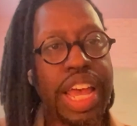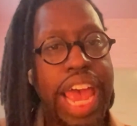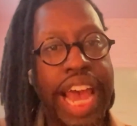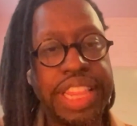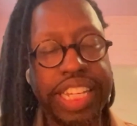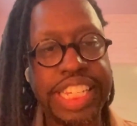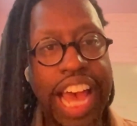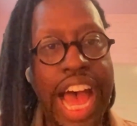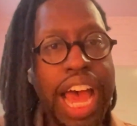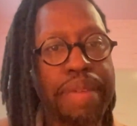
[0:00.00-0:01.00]
at the
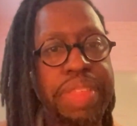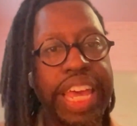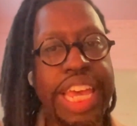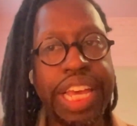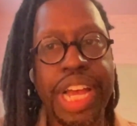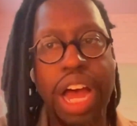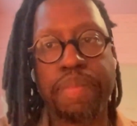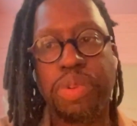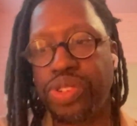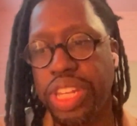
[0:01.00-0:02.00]
time, the
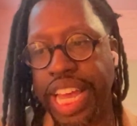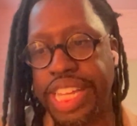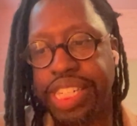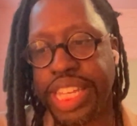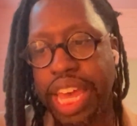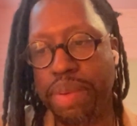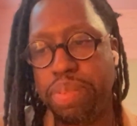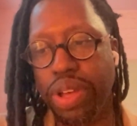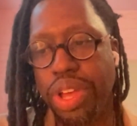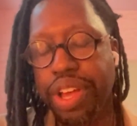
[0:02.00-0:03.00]
e-commerce landscape
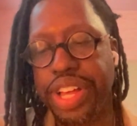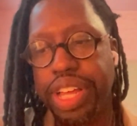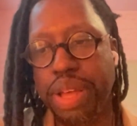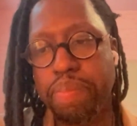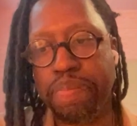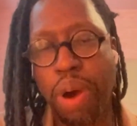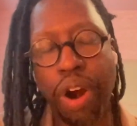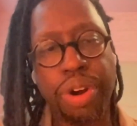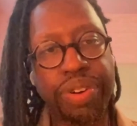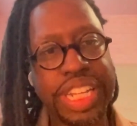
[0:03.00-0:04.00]

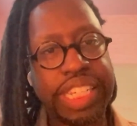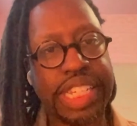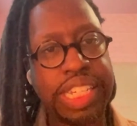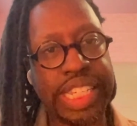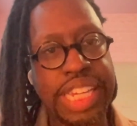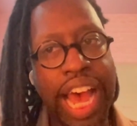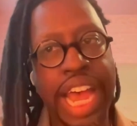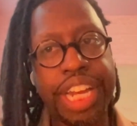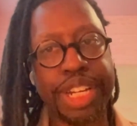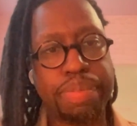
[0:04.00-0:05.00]
borrowed its
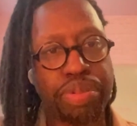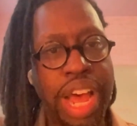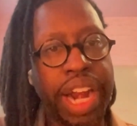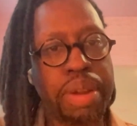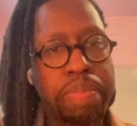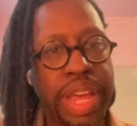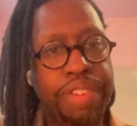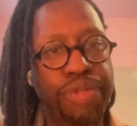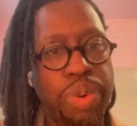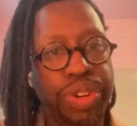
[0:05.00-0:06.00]
design and product
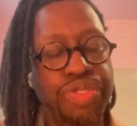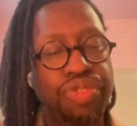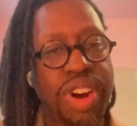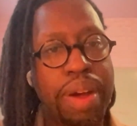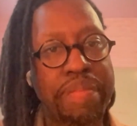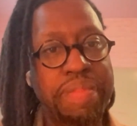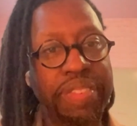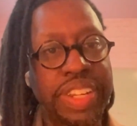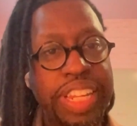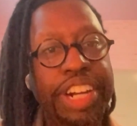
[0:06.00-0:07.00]
metaphors from
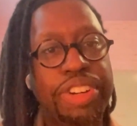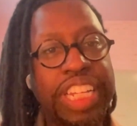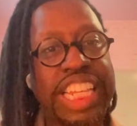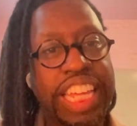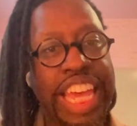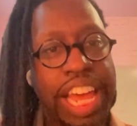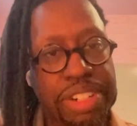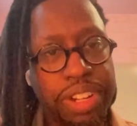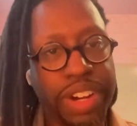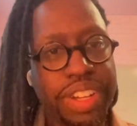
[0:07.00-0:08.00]
literally the
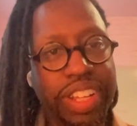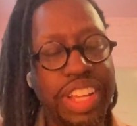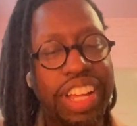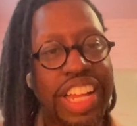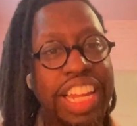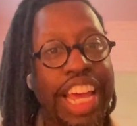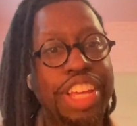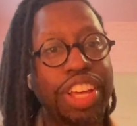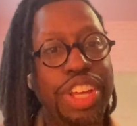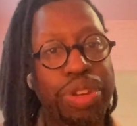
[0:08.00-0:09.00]
catalog. Like,
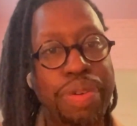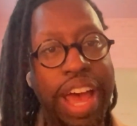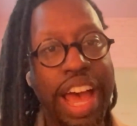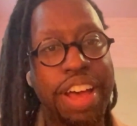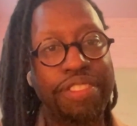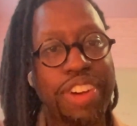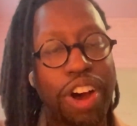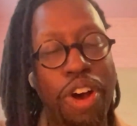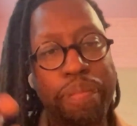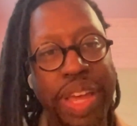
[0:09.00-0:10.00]
you have a
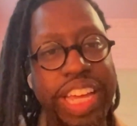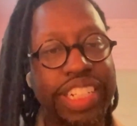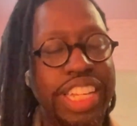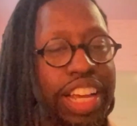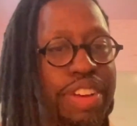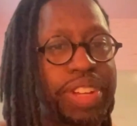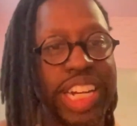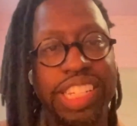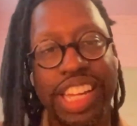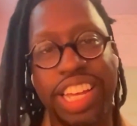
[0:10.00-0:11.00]
homepage, think of it as
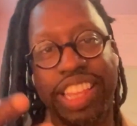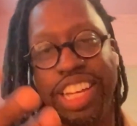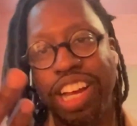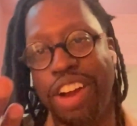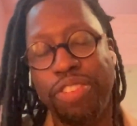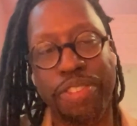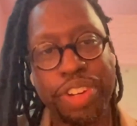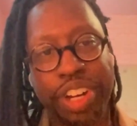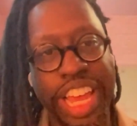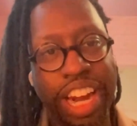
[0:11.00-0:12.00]
like the cover of your
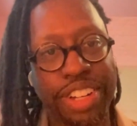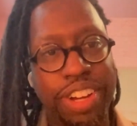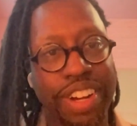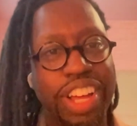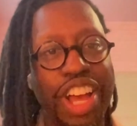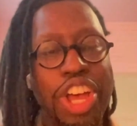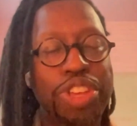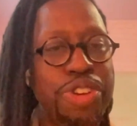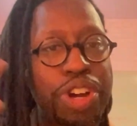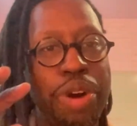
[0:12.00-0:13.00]
catalog. You
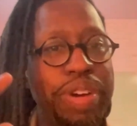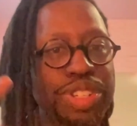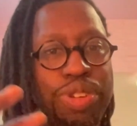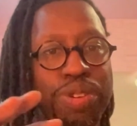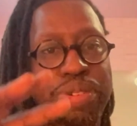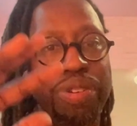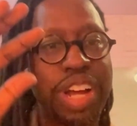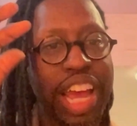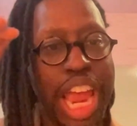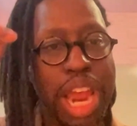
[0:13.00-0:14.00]
go into
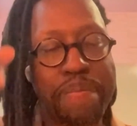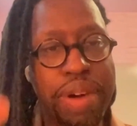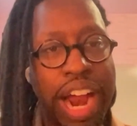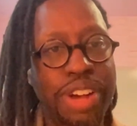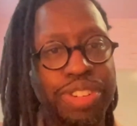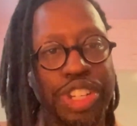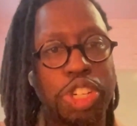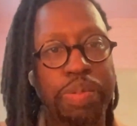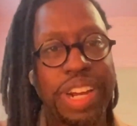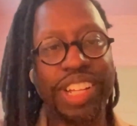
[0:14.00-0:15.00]
a browse
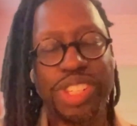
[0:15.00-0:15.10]
experience,